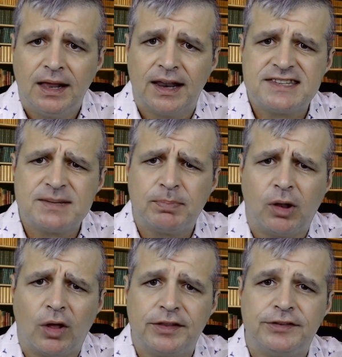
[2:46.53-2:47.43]
Let's
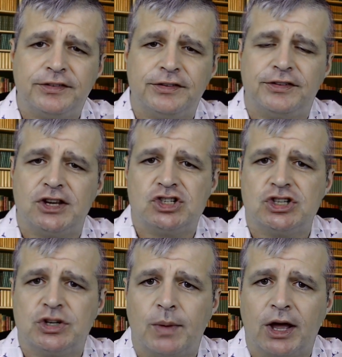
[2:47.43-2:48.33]
apply this distinction
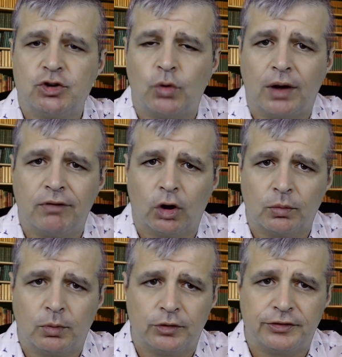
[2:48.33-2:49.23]
to our driver
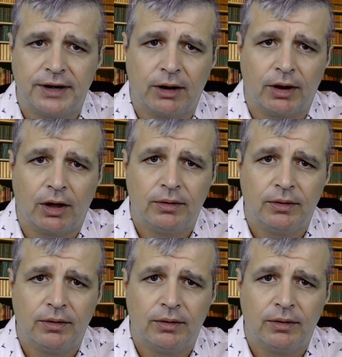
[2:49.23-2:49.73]
logbook scenario.